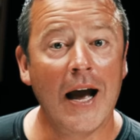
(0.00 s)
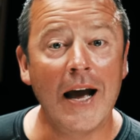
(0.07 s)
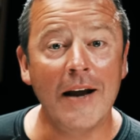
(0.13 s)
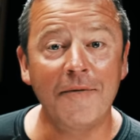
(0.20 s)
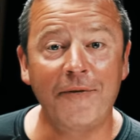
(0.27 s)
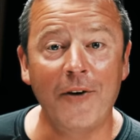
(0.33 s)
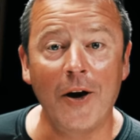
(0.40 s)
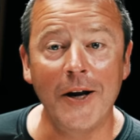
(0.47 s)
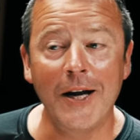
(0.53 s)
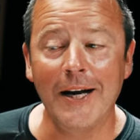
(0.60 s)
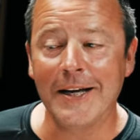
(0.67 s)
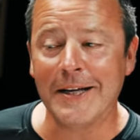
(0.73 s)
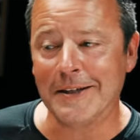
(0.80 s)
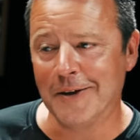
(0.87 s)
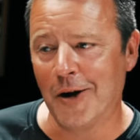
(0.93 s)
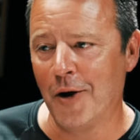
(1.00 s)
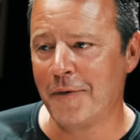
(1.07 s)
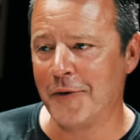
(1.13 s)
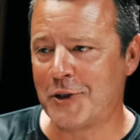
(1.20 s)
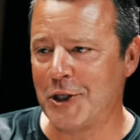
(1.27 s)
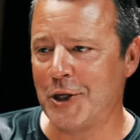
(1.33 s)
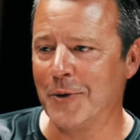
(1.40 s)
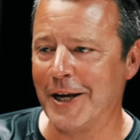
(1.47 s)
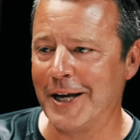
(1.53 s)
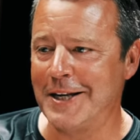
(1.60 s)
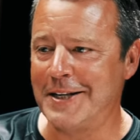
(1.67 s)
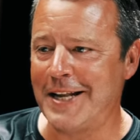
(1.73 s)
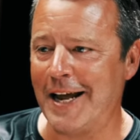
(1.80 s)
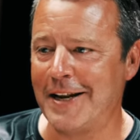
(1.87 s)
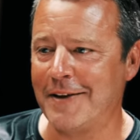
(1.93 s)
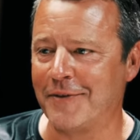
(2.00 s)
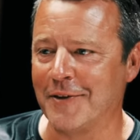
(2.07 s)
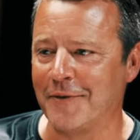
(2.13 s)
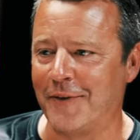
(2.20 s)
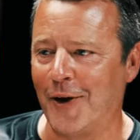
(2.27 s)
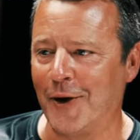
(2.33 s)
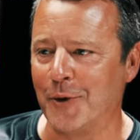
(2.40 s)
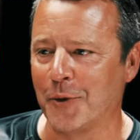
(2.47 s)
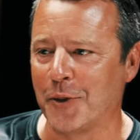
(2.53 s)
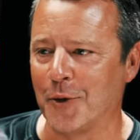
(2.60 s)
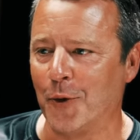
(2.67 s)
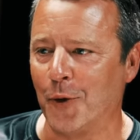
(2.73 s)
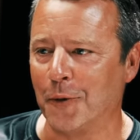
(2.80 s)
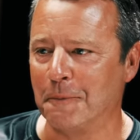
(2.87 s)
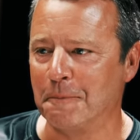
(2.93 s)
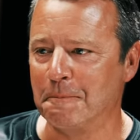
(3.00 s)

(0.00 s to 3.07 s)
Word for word: And finally, over to you again, Danny, for the final thought.